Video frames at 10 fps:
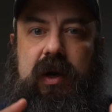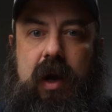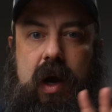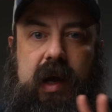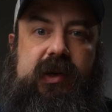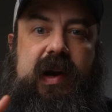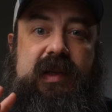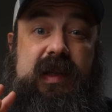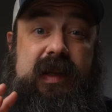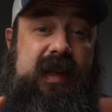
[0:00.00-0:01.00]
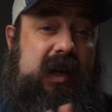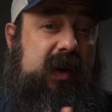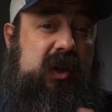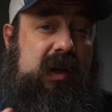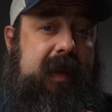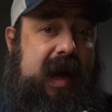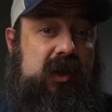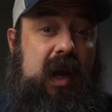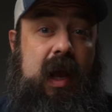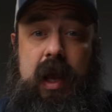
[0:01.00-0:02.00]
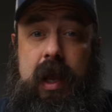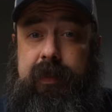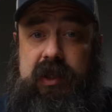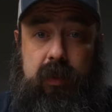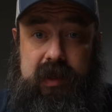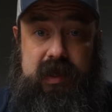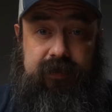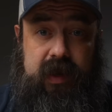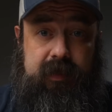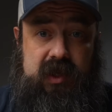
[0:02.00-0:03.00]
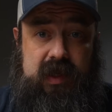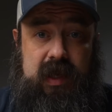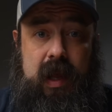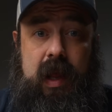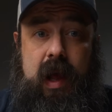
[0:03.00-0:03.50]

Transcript: contrast, and saturation to match between the different images.